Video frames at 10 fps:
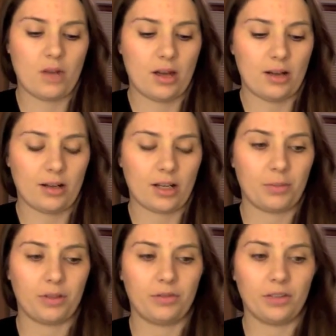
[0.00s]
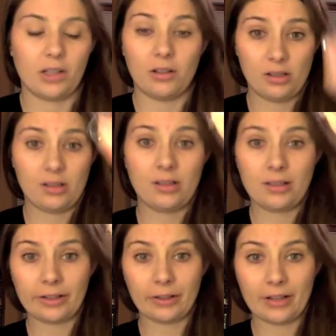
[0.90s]
And a couple of little
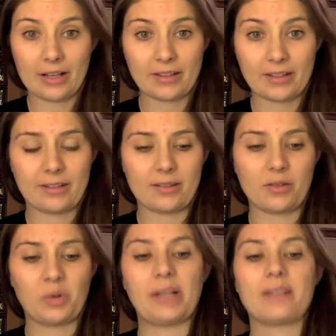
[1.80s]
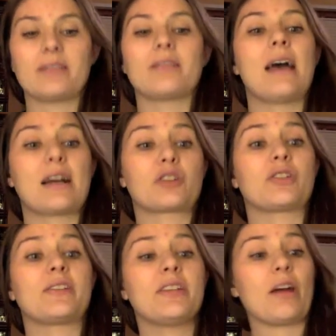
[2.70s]
clear elastics, because no one likes to
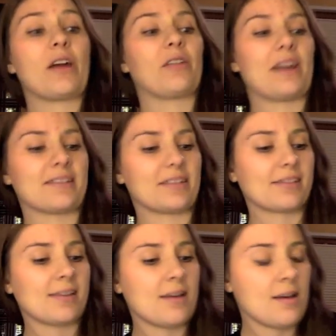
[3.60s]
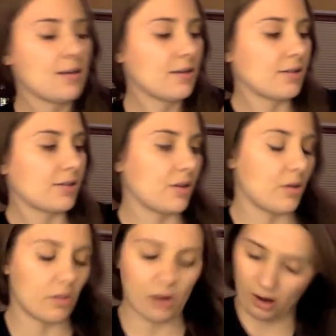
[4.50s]
actually see your hair elastics.
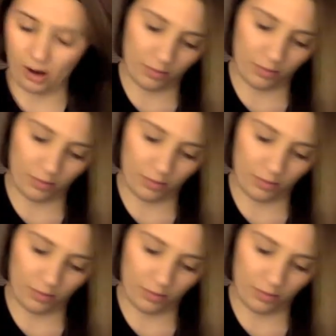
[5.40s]
So